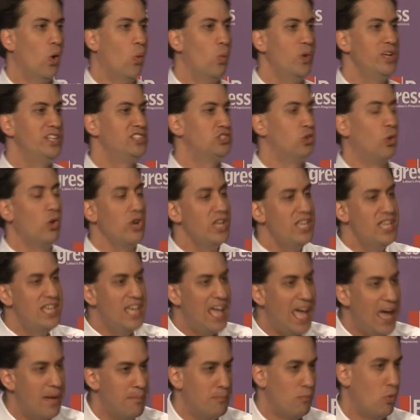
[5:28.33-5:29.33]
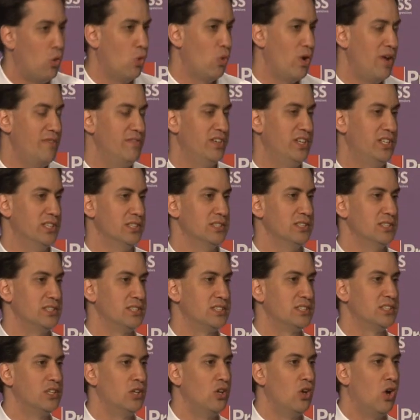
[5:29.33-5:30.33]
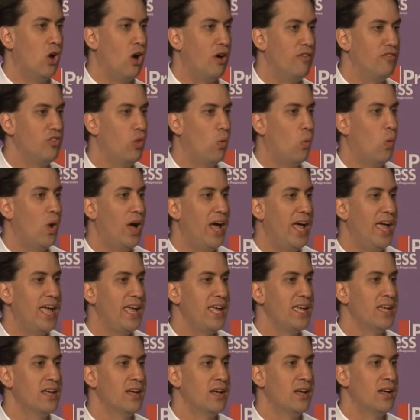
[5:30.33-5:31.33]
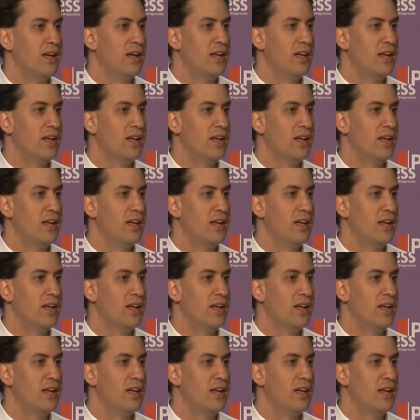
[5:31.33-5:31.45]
we saw yet more evidence of the way